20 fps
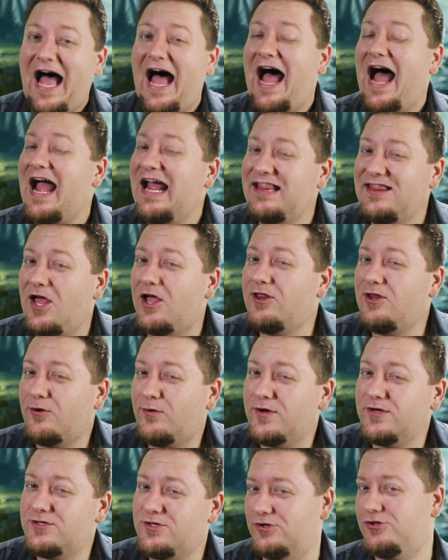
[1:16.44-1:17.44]
I thought the
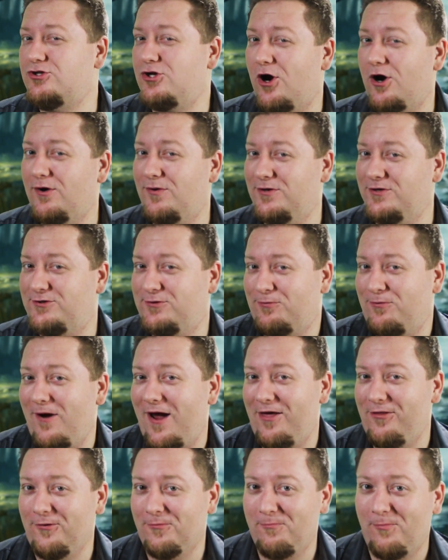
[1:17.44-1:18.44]
Crystal Shard was
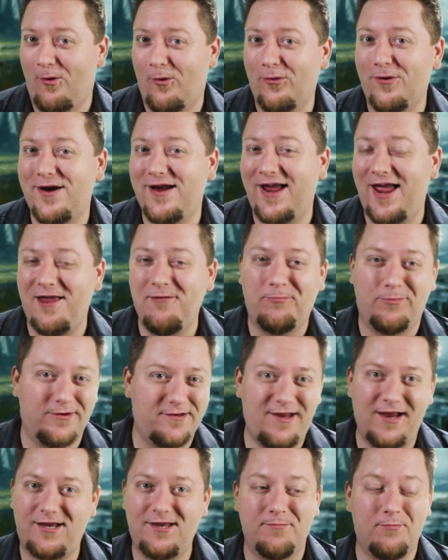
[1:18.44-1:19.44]
rather boring and
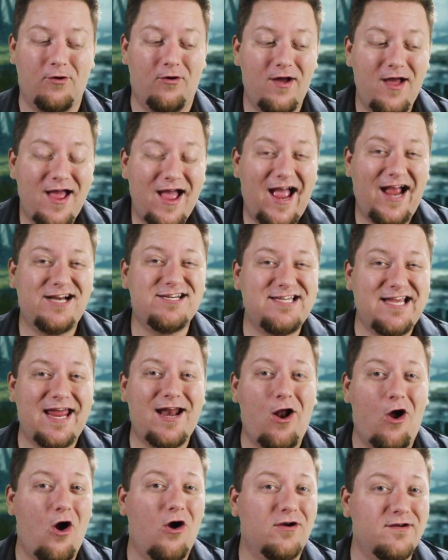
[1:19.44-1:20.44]
predictable. I actually had
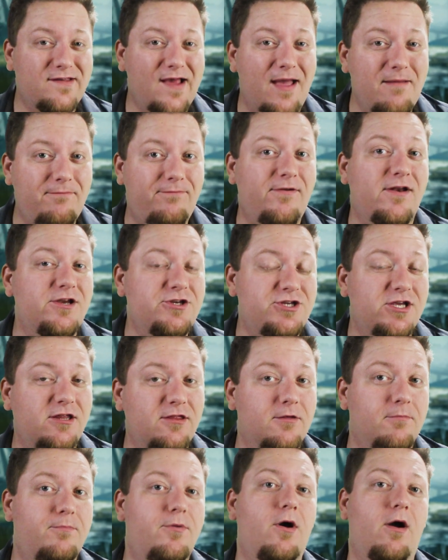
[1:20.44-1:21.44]
a hard time finishing
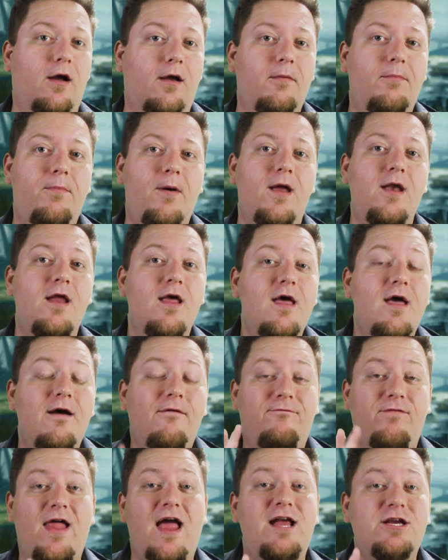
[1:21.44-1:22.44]
the book, but
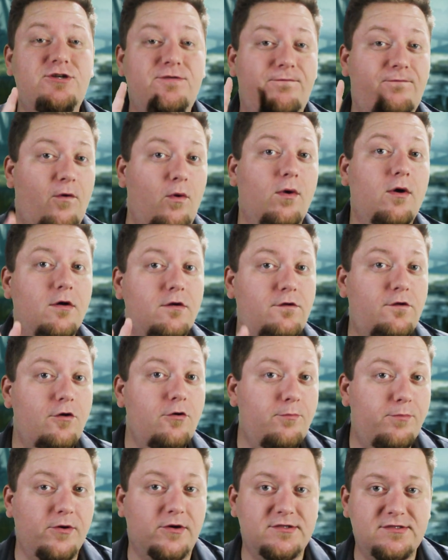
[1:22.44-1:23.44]
flash forward
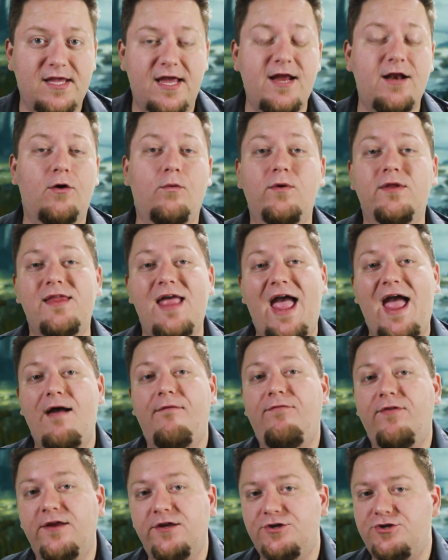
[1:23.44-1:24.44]
two books later with the
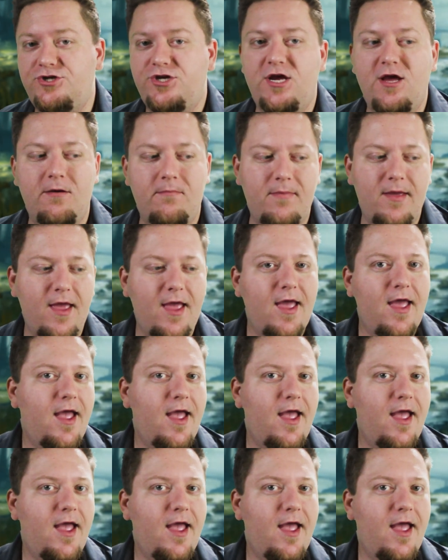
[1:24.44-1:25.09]
Halfling's Gem,